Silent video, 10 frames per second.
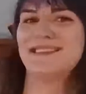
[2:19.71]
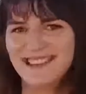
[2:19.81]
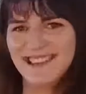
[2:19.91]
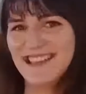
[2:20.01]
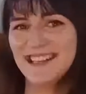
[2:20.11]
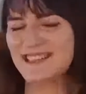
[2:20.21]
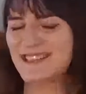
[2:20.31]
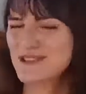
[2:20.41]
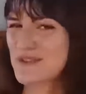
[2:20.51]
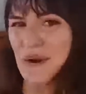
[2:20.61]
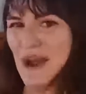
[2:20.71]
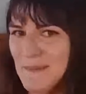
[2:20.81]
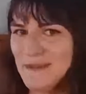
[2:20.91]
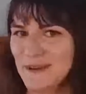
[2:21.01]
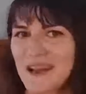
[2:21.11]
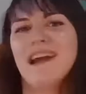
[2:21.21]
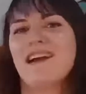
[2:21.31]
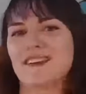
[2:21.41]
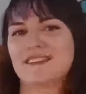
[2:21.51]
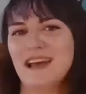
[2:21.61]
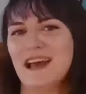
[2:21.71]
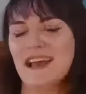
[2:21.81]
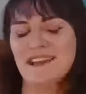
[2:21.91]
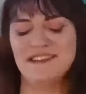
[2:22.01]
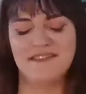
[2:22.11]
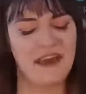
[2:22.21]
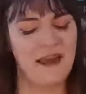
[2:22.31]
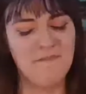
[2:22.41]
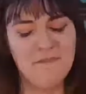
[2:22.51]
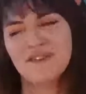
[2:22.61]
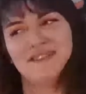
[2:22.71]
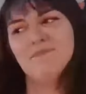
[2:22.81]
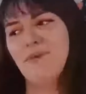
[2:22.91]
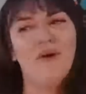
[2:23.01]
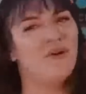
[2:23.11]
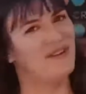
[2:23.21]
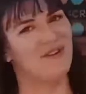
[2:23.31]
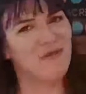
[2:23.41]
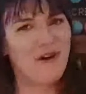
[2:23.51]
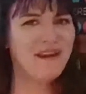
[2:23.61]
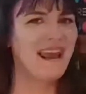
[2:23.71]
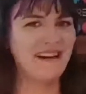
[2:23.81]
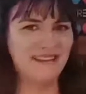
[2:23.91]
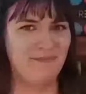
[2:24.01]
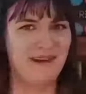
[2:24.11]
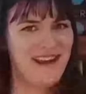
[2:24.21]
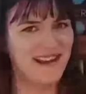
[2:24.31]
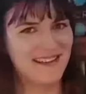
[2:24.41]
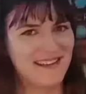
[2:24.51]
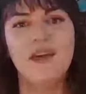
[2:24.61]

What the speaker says: This describes your character and their most important heroic aspect.